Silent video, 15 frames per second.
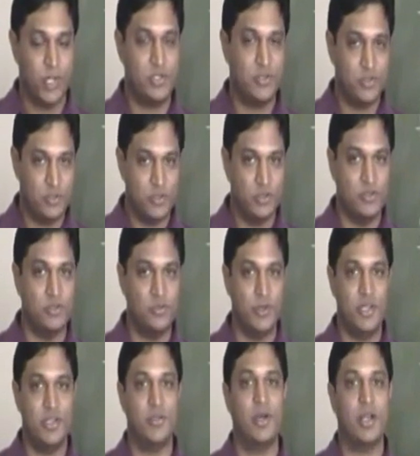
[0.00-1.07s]
want you to do
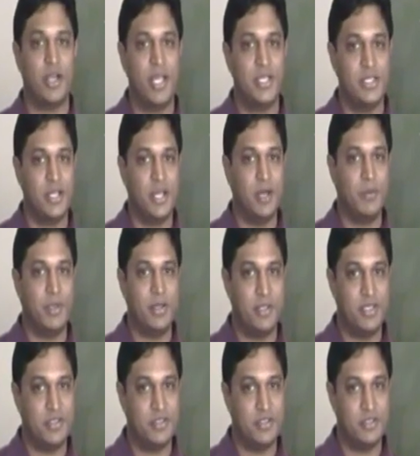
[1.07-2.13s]
when you are writing up
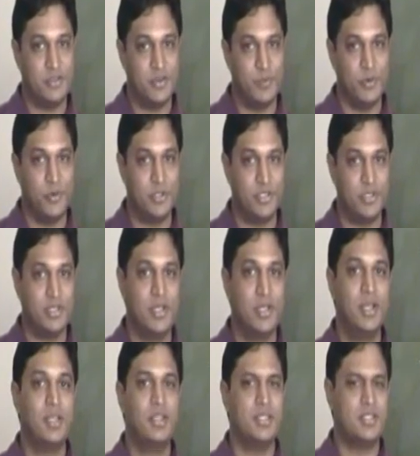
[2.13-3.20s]
a research report.
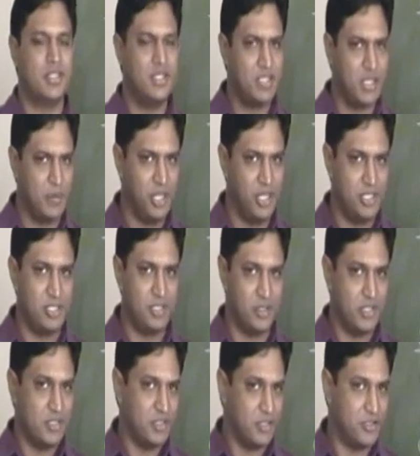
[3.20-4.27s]
This is a miniature
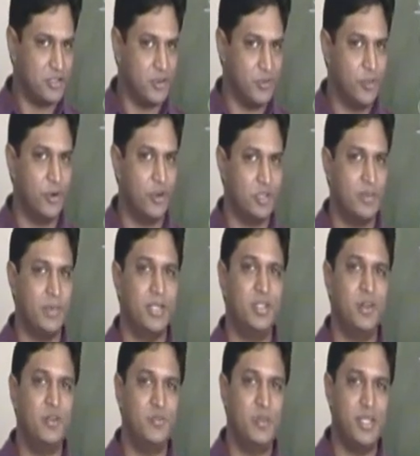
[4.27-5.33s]
research report,
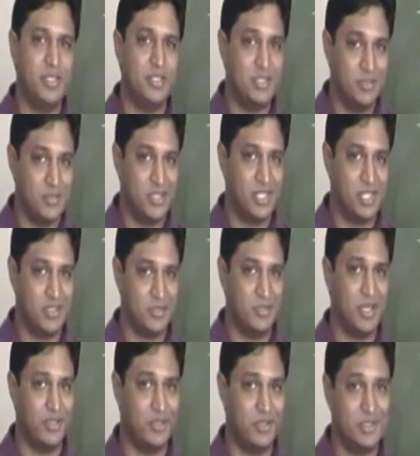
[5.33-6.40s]
but don't be
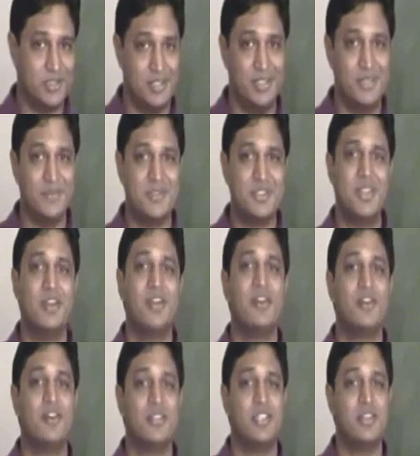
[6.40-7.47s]
intimidated by those terms
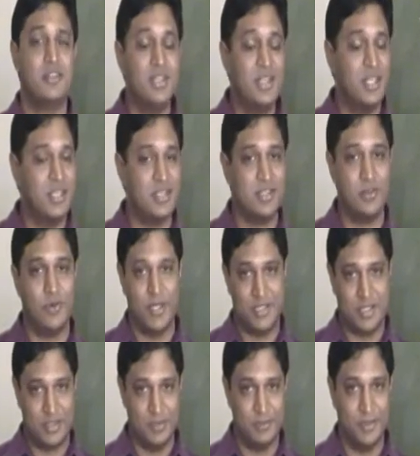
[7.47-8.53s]
because it really is
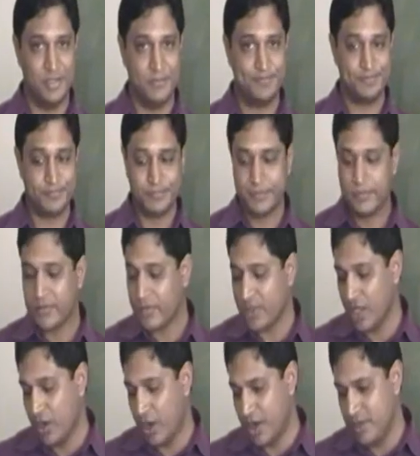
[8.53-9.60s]
quite simple.
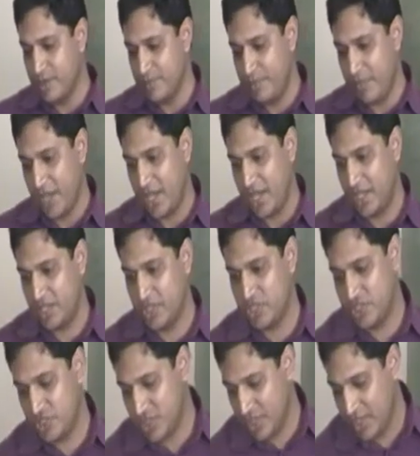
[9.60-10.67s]
On
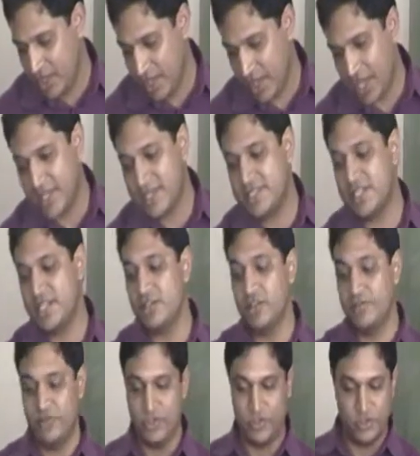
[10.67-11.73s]
page
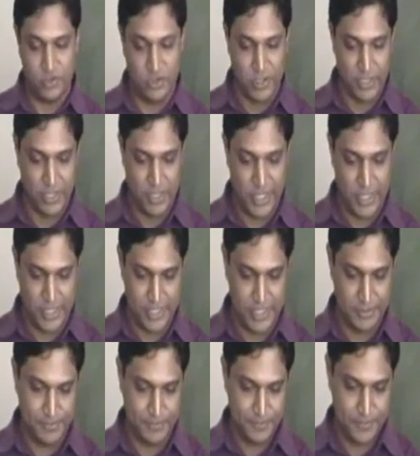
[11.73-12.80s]
18 of your tutorial
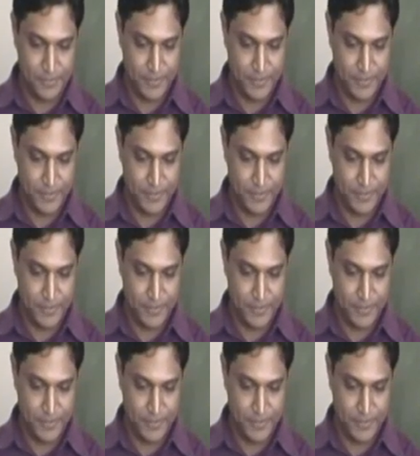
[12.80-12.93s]
letter,